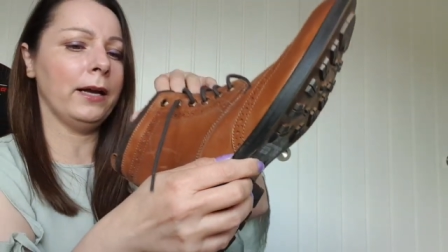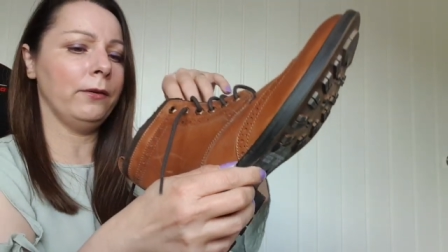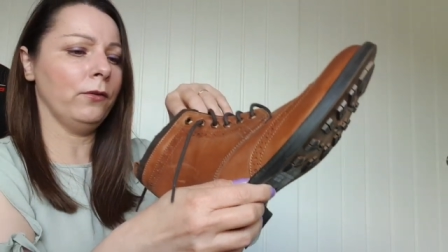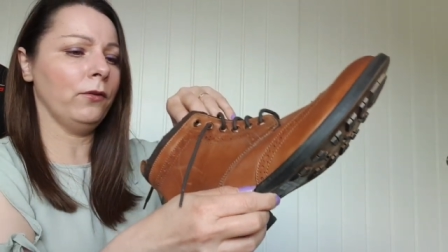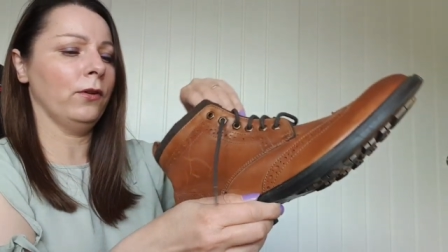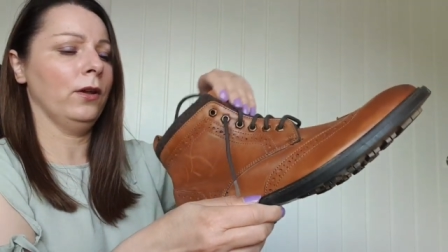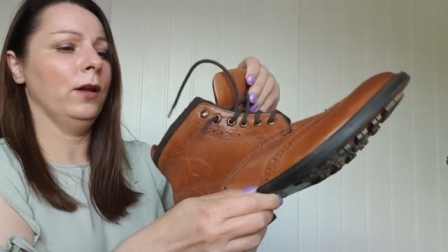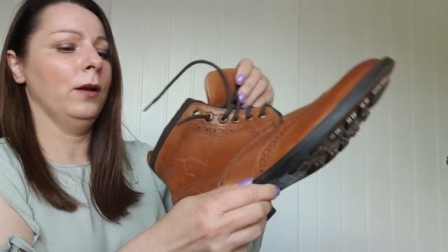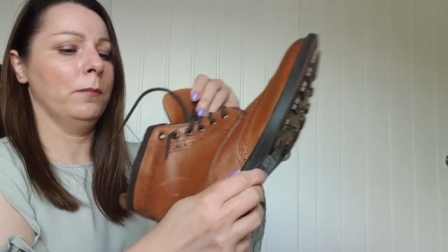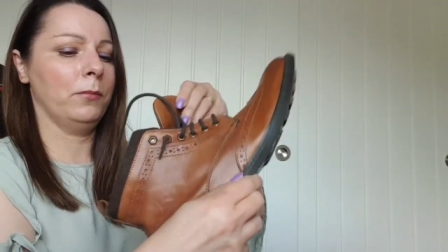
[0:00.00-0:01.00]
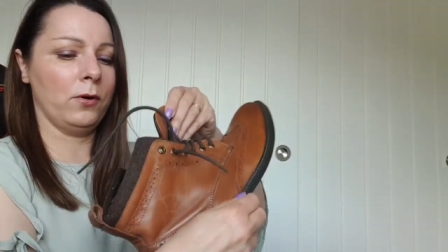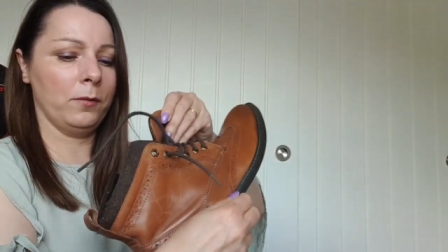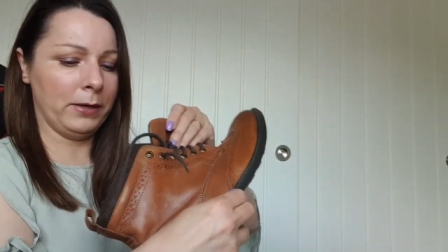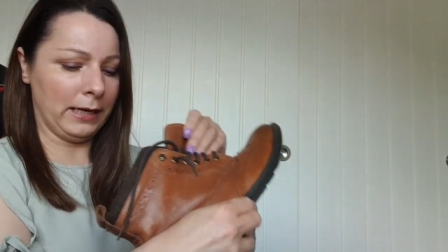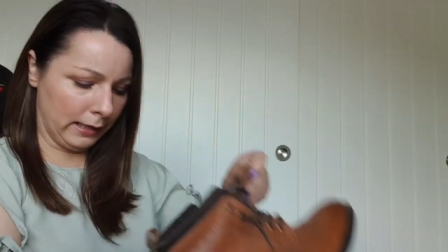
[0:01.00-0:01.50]
pounds. But
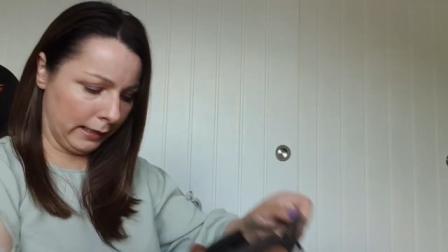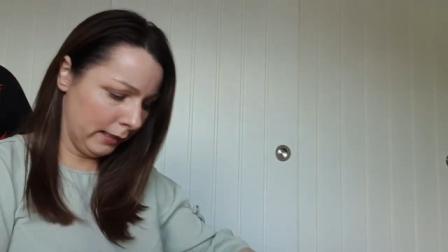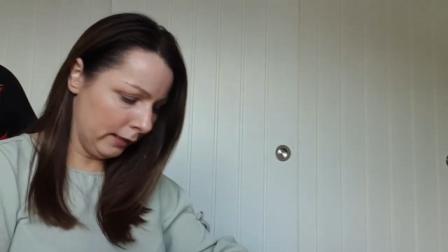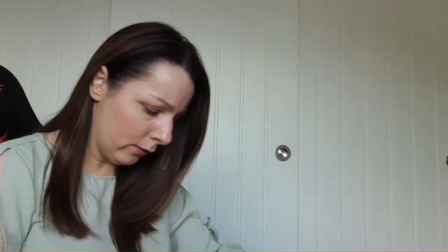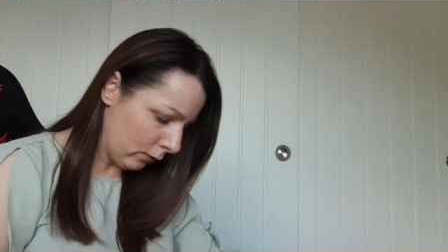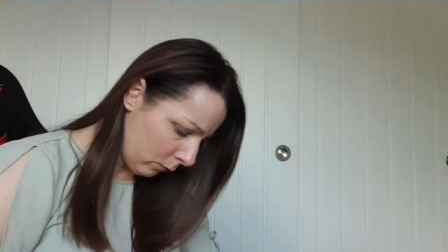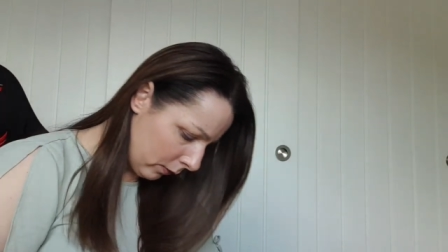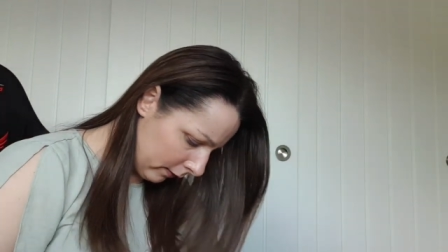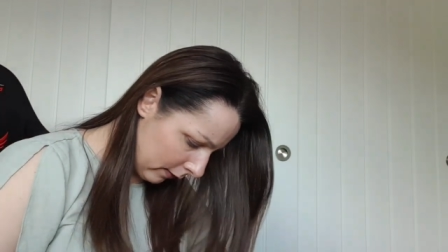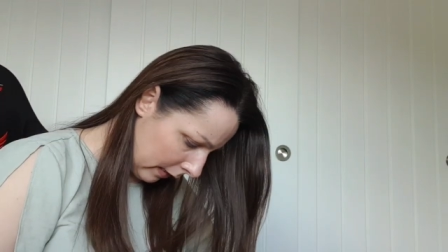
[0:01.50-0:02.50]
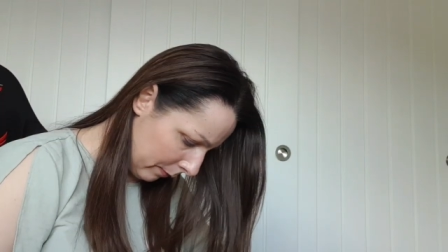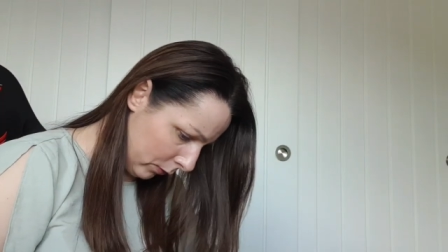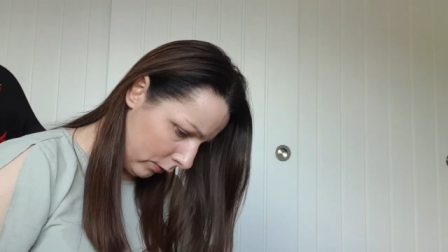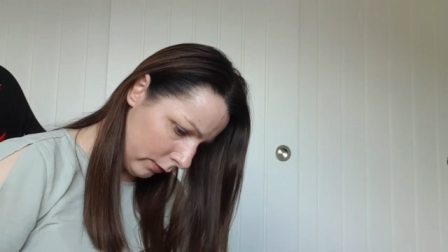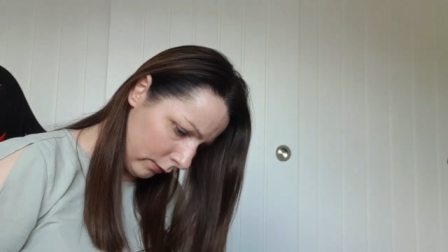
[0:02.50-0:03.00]
I paid, where's the
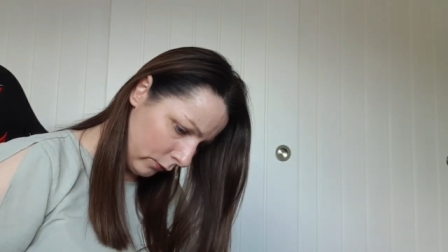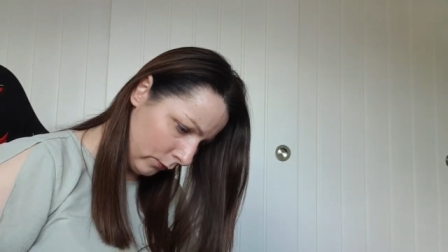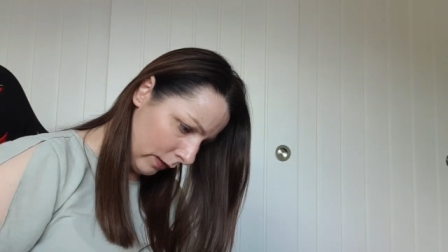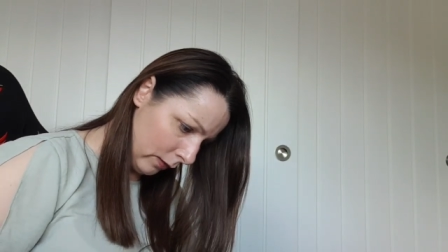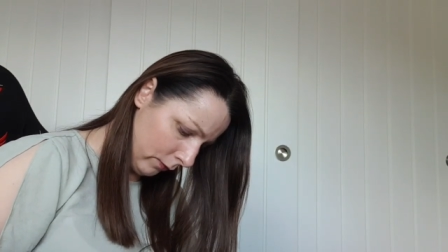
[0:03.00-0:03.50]
label gone? That's fell